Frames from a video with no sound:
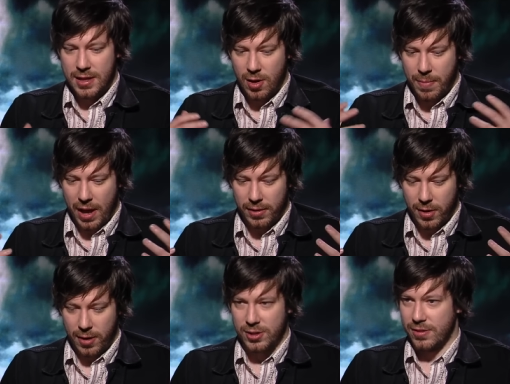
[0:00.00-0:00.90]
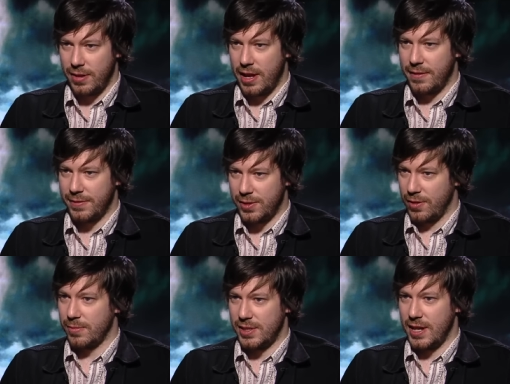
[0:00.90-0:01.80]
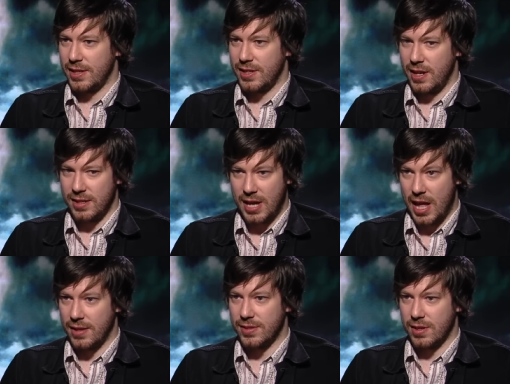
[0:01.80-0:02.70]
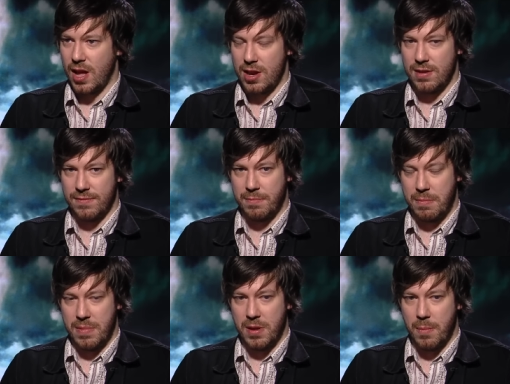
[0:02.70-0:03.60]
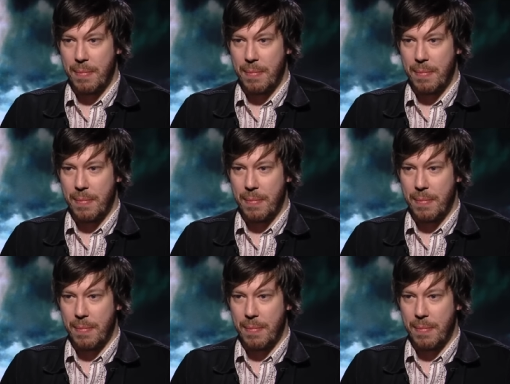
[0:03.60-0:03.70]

they're about larger than life circumstance and intense kind of you know